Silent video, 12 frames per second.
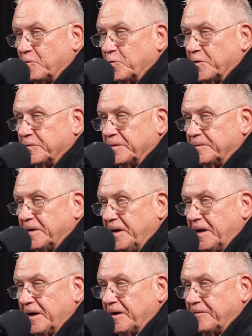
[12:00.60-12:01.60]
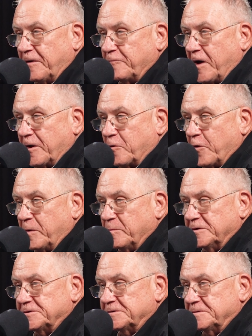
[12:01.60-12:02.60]
with, and they've got a great
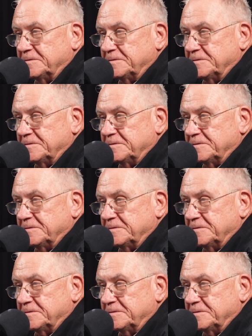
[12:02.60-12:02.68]
mission.